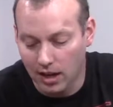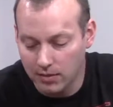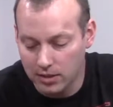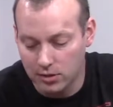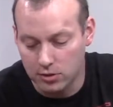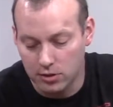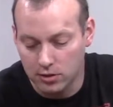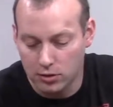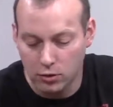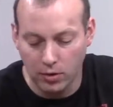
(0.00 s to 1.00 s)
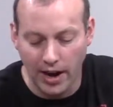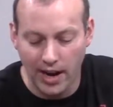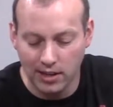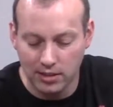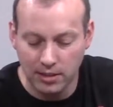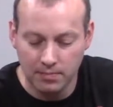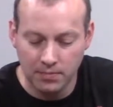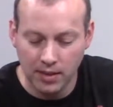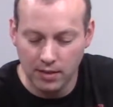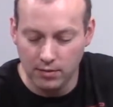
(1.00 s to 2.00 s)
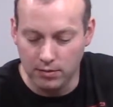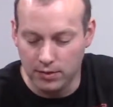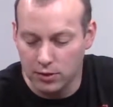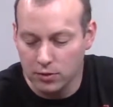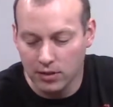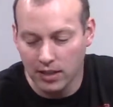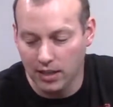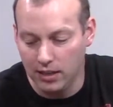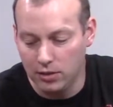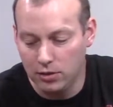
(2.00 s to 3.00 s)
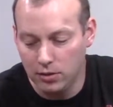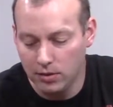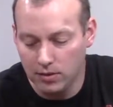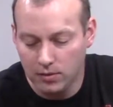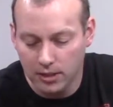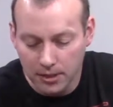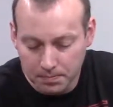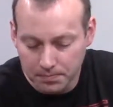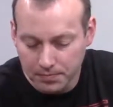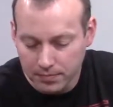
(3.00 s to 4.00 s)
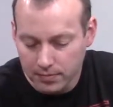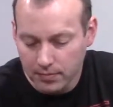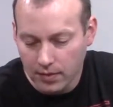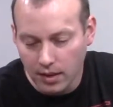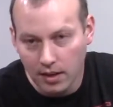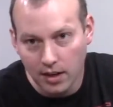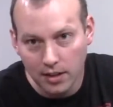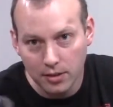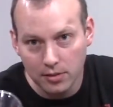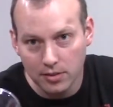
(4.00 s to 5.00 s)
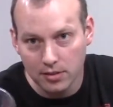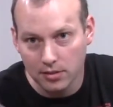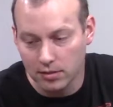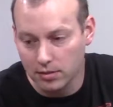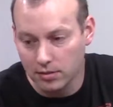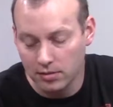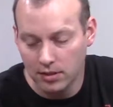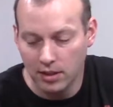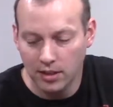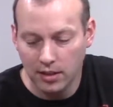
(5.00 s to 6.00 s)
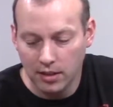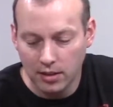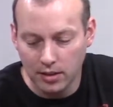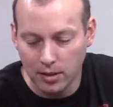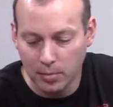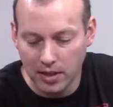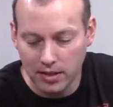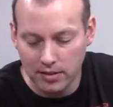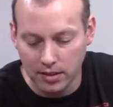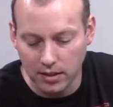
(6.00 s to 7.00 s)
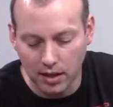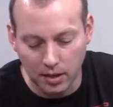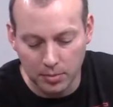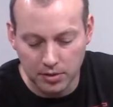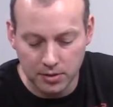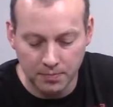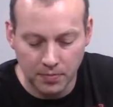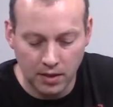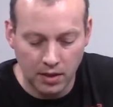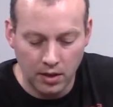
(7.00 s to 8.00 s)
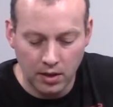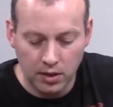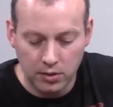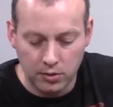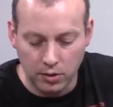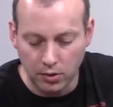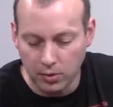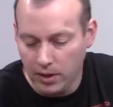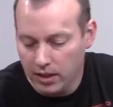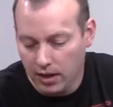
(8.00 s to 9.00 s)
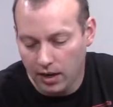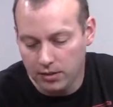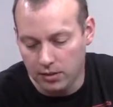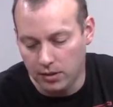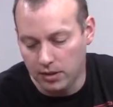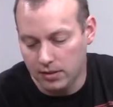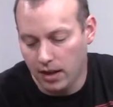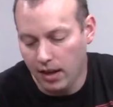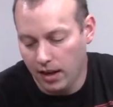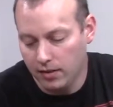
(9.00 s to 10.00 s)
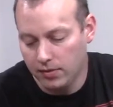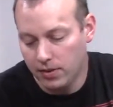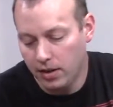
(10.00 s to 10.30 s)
of it is just tracked visually and intuitively, and I use these little clear plastic cups. So the way that I do it is I have